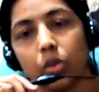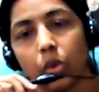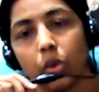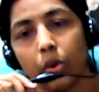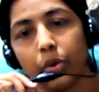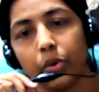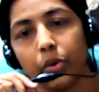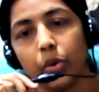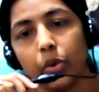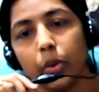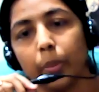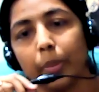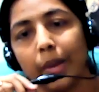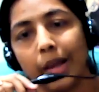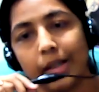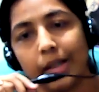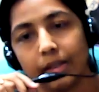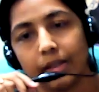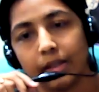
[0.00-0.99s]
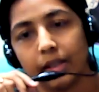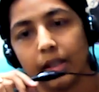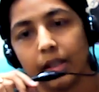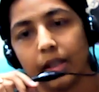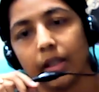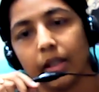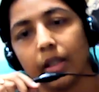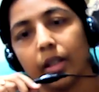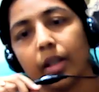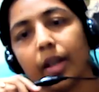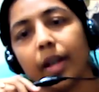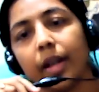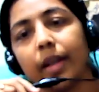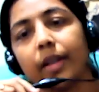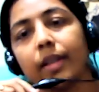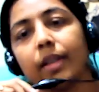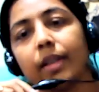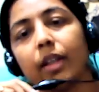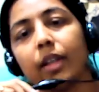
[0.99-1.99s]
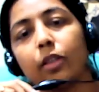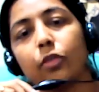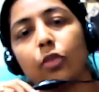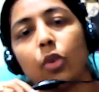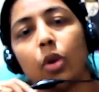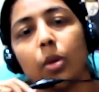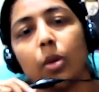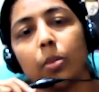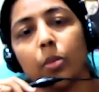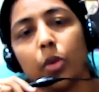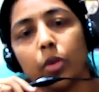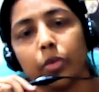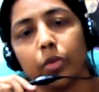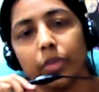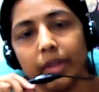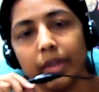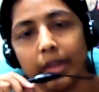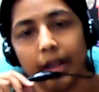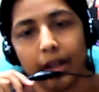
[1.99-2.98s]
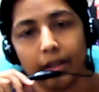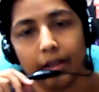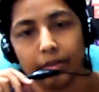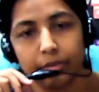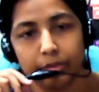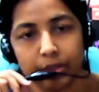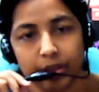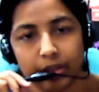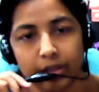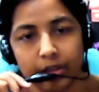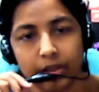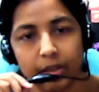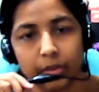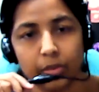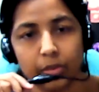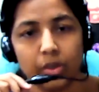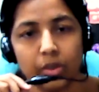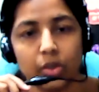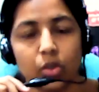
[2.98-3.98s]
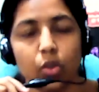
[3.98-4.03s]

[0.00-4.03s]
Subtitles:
chondroplasia and a form of a dark result.